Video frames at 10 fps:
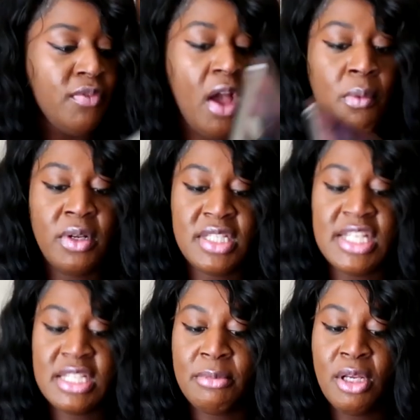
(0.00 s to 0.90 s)
if y'all want to
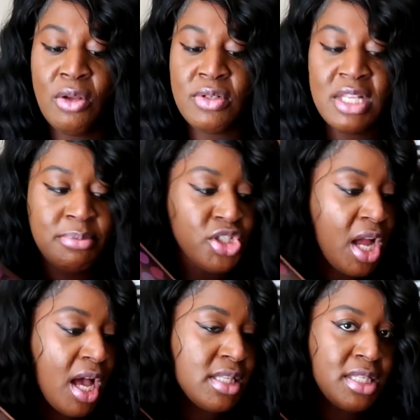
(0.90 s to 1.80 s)
see some close-up
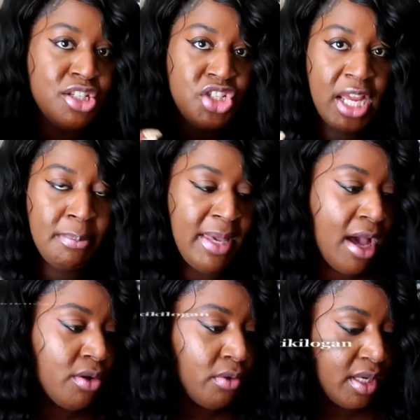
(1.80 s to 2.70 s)
shots, check me
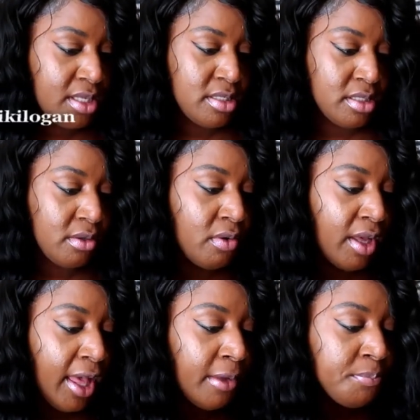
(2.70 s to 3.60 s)
out on Insta,
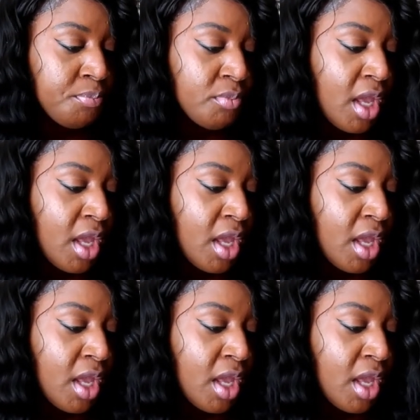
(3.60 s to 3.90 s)
okay?